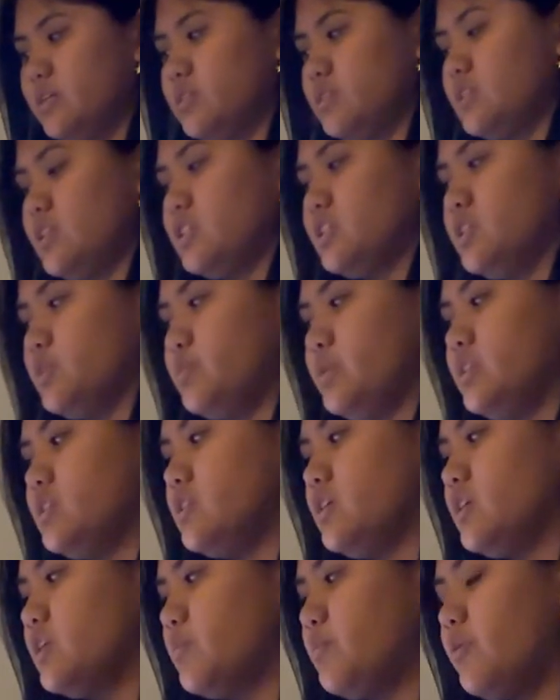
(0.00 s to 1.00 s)
Essentially, we
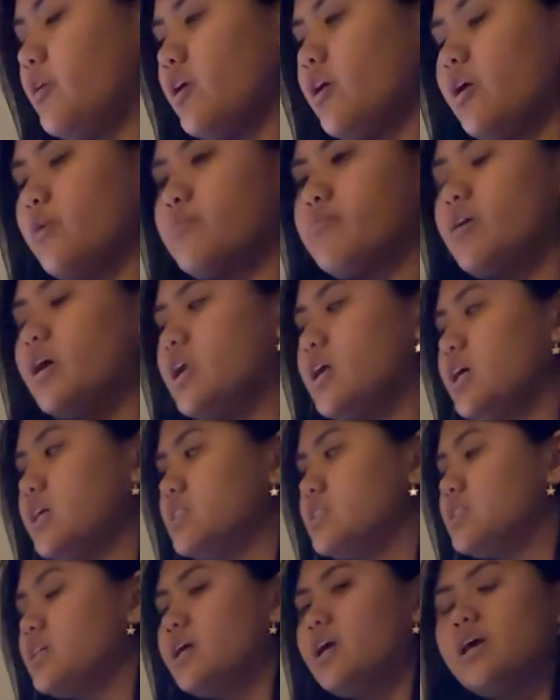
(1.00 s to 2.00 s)
took apart our product
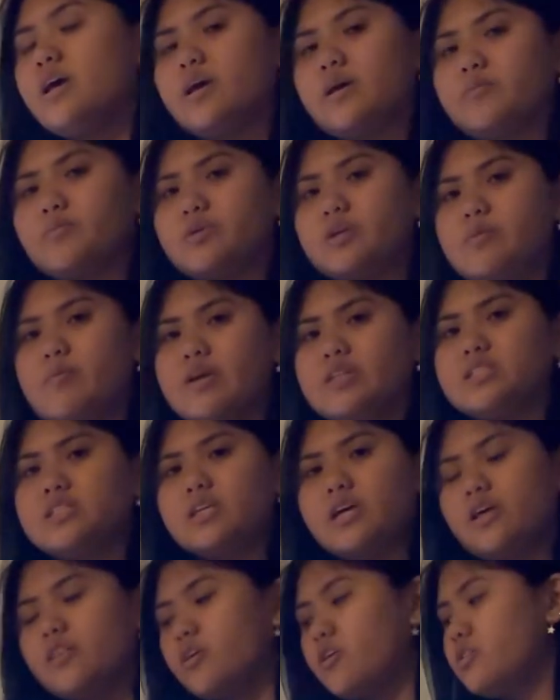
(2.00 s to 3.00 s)
and put it back
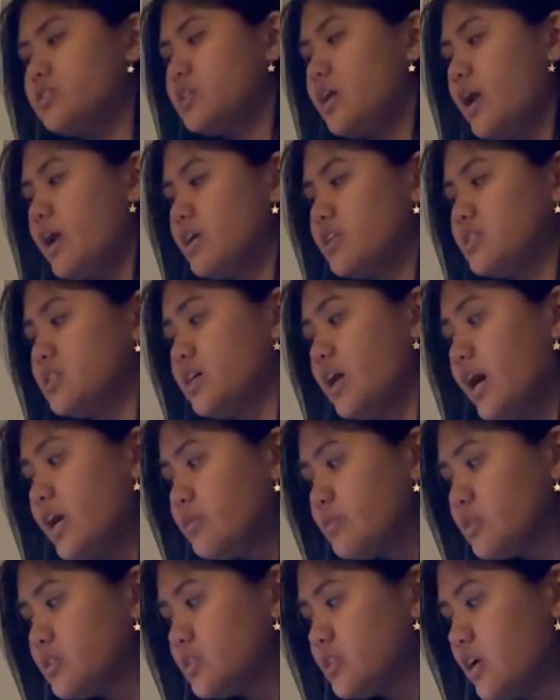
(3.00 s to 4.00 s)
together and timed
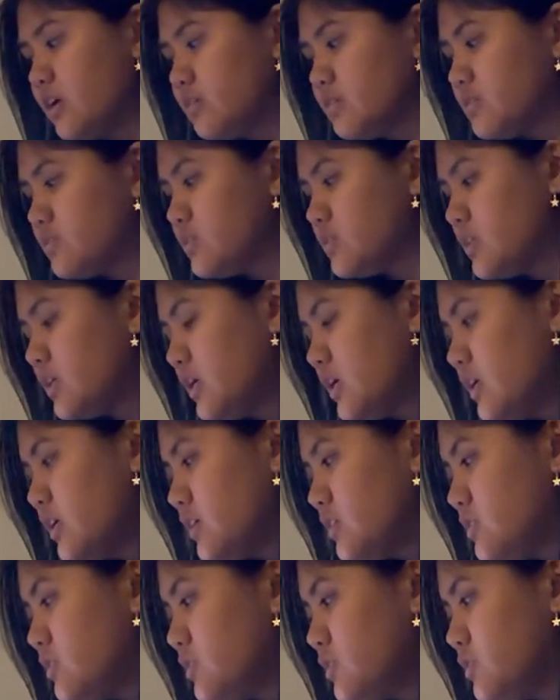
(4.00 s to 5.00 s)
ourselves
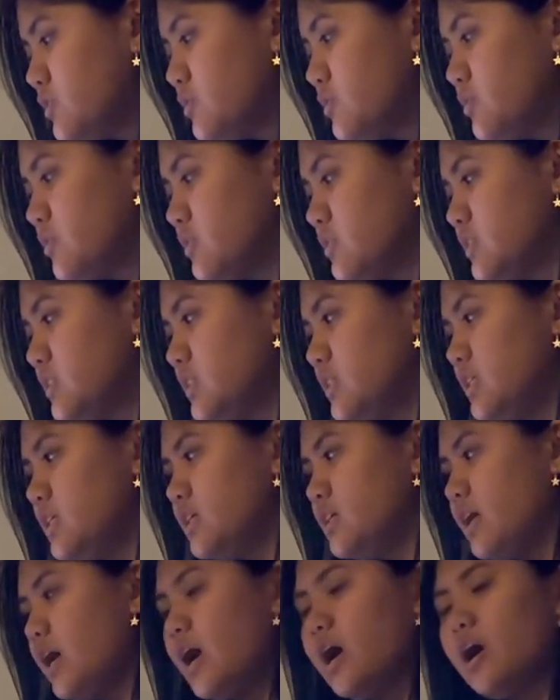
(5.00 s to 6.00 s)
to
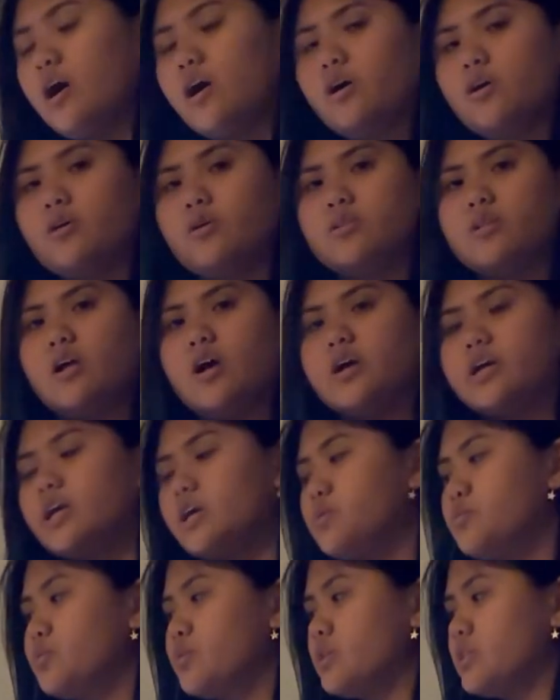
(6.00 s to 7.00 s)
see how long it
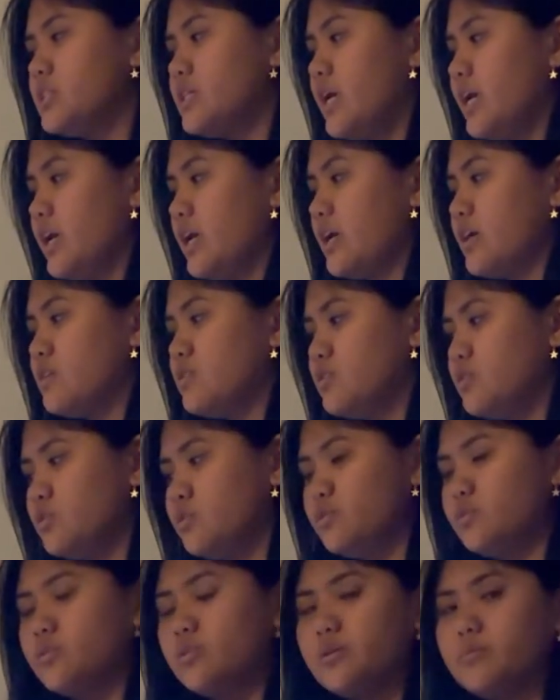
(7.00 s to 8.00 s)
would take
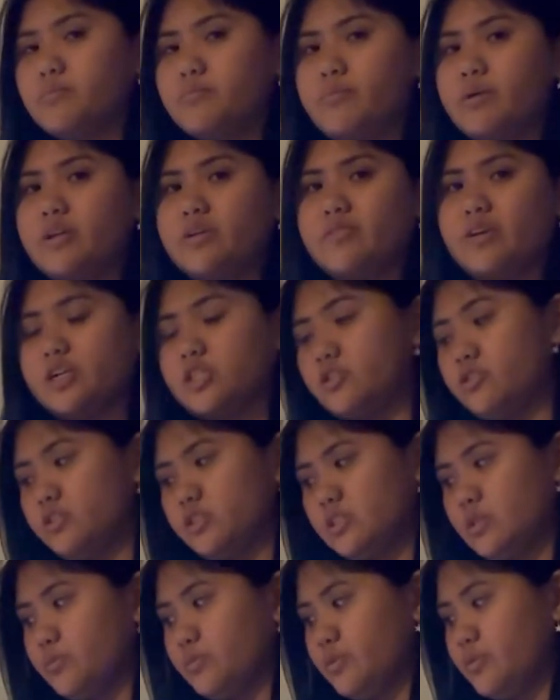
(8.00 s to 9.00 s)
to manufacture and
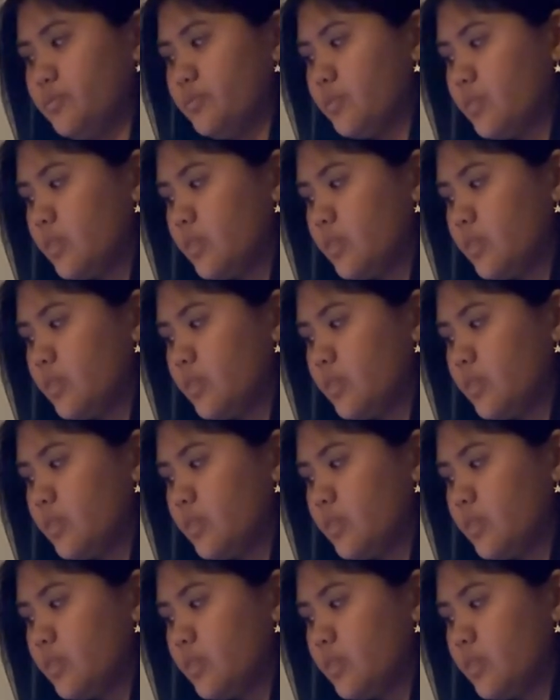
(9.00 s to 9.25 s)
assemble.